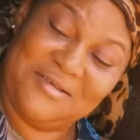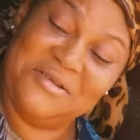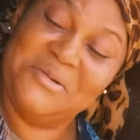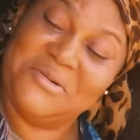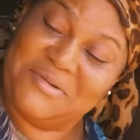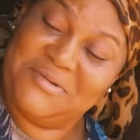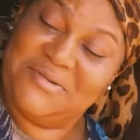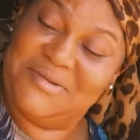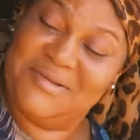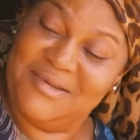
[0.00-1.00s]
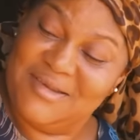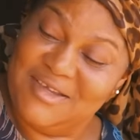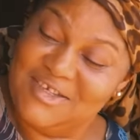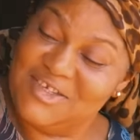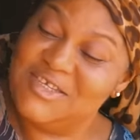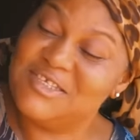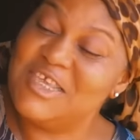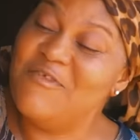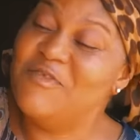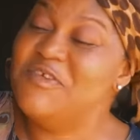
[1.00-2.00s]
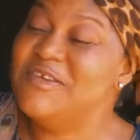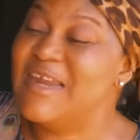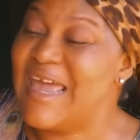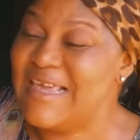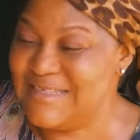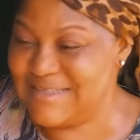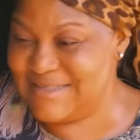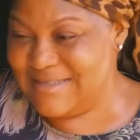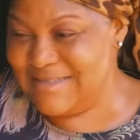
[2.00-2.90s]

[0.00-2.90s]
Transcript: Look, she's even nice.